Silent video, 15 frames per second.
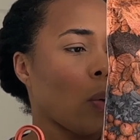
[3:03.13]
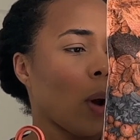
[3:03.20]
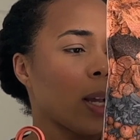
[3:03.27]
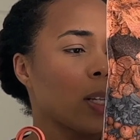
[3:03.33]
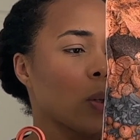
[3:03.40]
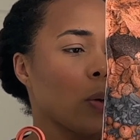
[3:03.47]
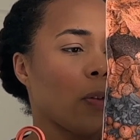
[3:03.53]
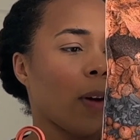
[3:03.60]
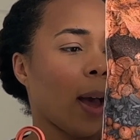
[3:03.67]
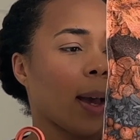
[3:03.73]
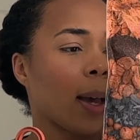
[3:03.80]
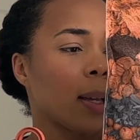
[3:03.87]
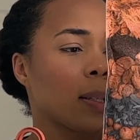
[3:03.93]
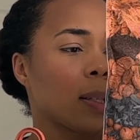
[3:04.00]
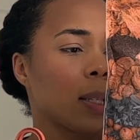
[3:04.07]

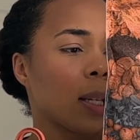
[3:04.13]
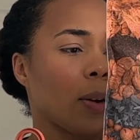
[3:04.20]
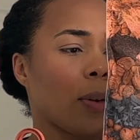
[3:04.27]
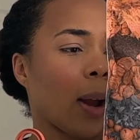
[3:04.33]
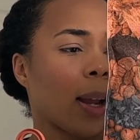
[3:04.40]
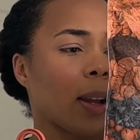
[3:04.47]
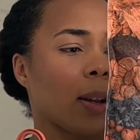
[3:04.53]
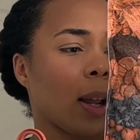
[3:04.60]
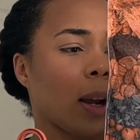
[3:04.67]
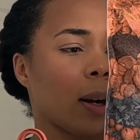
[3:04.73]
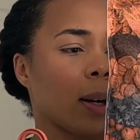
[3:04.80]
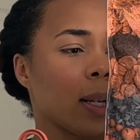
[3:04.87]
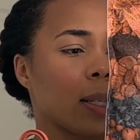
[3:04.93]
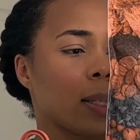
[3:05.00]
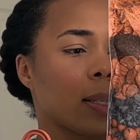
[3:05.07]
Rhizophagus
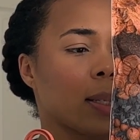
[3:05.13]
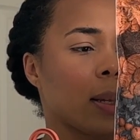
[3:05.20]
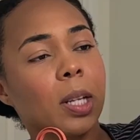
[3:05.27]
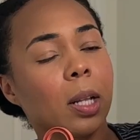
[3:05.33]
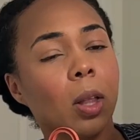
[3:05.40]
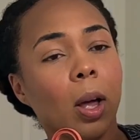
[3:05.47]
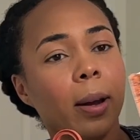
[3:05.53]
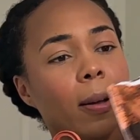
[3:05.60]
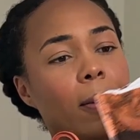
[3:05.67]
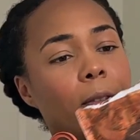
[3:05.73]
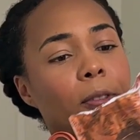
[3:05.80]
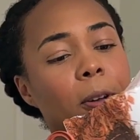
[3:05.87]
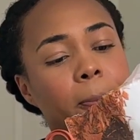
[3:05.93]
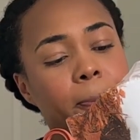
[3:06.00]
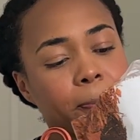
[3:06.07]
irregularis. There's a lot
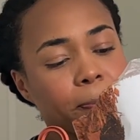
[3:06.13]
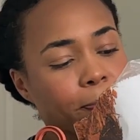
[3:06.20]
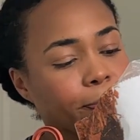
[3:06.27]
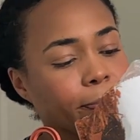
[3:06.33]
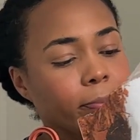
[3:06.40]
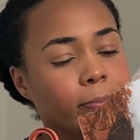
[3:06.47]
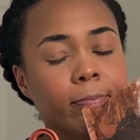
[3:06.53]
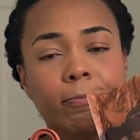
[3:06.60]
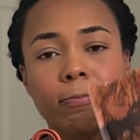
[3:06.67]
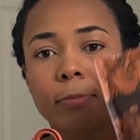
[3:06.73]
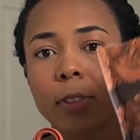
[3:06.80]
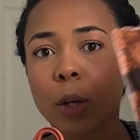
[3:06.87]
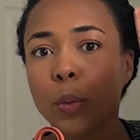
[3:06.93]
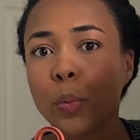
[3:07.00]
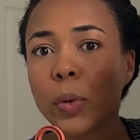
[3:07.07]
of
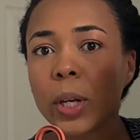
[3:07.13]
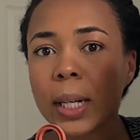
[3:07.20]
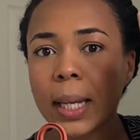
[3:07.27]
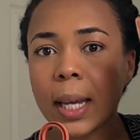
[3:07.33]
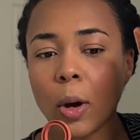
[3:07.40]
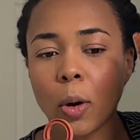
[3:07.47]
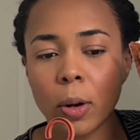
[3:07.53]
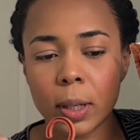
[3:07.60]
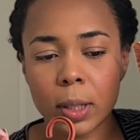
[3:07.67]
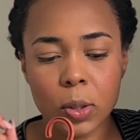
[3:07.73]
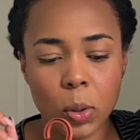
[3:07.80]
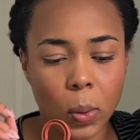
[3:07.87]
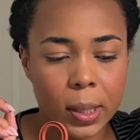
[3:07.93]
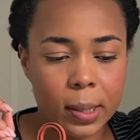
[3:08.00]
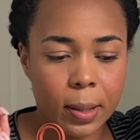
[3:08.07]
really, according
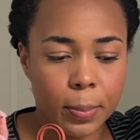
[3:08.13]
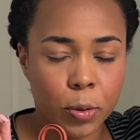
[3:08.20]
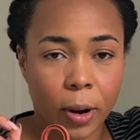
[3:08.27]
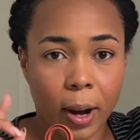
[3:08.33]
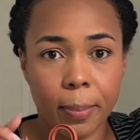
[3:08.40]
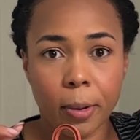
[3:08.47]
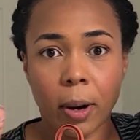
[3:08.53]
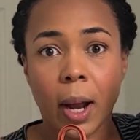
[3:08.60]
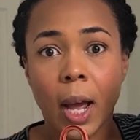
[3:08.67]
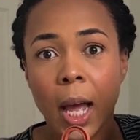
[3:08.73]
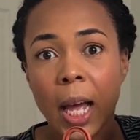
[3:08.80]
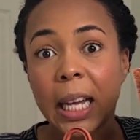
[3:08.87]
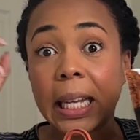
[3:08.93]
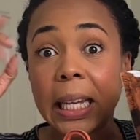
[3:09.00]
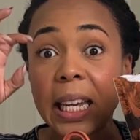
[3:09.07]
to one subscriber,
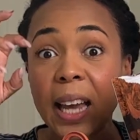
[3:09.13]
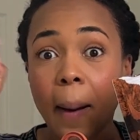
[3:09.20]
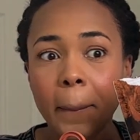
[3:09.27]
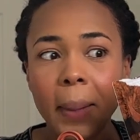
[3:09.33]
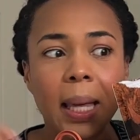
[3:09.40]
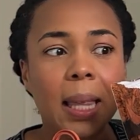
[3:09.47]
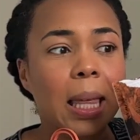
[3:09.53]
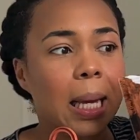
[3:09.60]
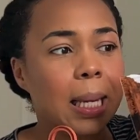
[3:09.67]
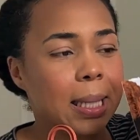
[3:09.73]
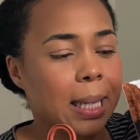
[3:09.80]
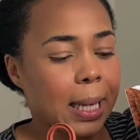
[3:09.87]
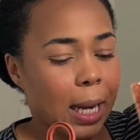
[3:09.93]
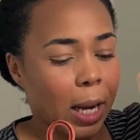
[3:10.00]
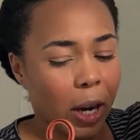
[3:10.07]
yummy things
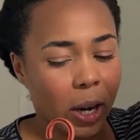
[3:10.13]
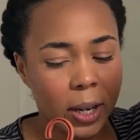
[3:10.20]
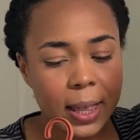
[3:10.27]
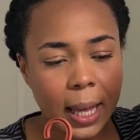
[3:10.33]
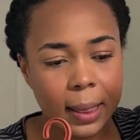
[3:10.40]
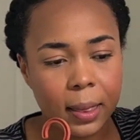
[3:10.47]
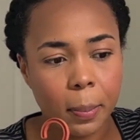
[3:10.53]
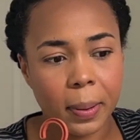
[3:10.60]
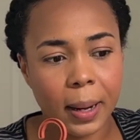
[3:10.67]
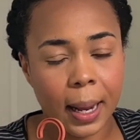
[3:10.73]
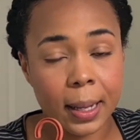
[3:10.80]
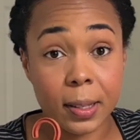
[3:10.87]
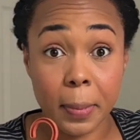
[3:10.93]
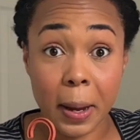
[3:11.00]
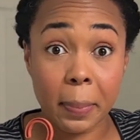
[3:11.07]
in here that
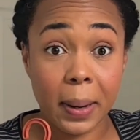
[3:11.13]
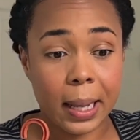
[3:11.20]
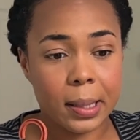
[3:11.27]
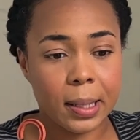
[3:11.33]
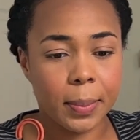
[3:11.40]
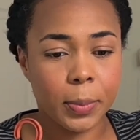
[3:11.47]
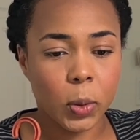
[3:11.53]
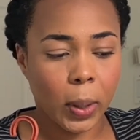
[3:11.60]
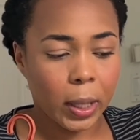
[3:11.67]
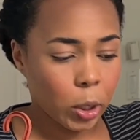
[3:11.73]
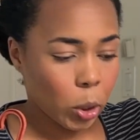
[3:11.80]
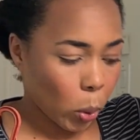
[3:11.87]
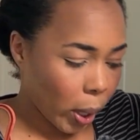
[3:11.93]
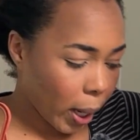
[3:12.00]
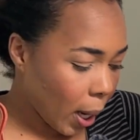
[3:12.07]
my plants seem to
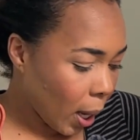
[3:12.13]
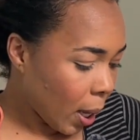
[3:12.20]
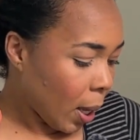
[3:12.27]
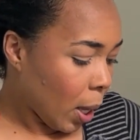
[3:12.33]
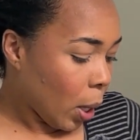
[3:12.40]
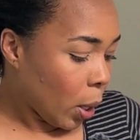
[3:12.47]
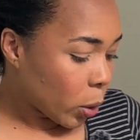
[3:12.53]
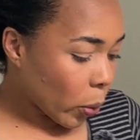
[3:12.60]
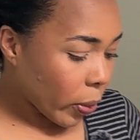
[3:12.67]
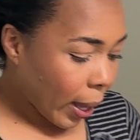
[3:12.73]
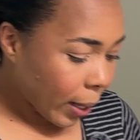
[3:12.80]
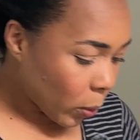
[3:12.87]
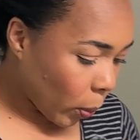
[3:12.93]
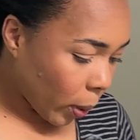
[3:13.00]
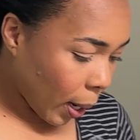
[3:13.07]
enjoy. So
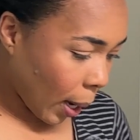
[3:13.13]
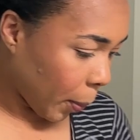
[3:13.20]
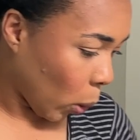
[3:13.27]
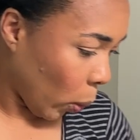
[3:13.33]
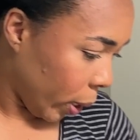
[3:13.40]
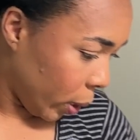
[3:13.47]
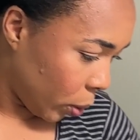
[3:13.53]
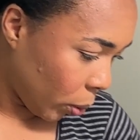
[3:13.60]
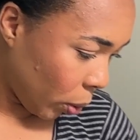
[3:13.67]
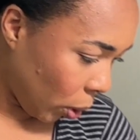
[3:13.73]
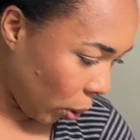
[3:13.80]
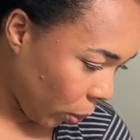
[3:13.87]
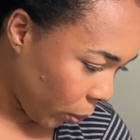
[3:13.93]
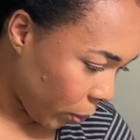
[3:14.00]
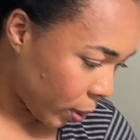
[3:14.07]
that's what I'm going to
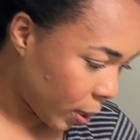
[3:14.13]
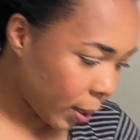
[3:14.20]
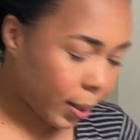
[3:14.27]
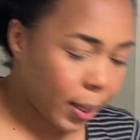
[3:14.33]
use